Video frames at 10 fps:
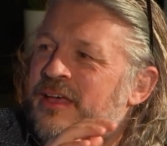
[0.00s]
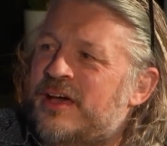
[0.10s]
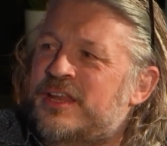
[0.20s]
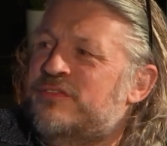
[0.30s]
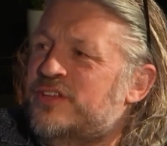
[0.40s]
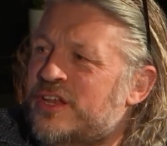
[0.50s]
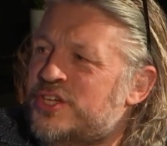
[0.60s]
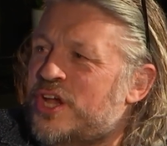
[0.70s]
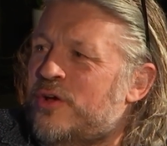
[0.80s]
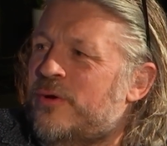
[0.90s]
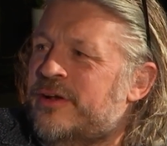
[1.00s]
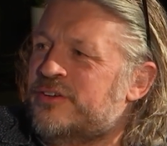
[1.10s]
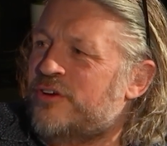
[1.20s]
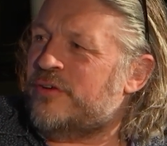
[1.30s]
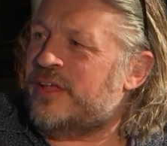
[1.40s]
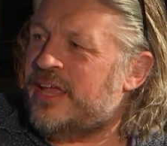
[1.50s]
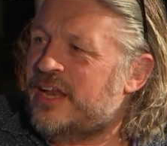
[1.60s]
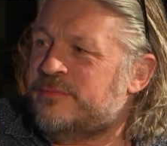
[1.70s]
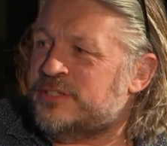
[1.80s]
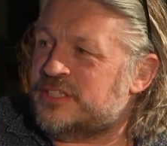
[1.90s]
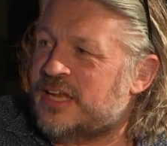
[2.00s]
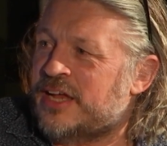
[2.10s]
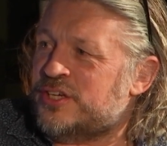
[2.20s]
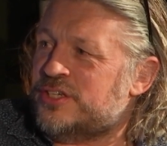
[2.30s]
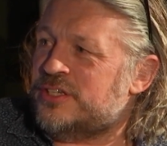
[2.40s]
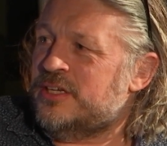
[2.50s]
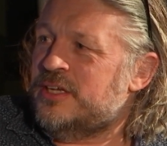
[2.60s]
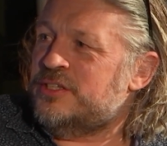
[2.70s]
I'd even done a show where I'd grown a Hitler moustache.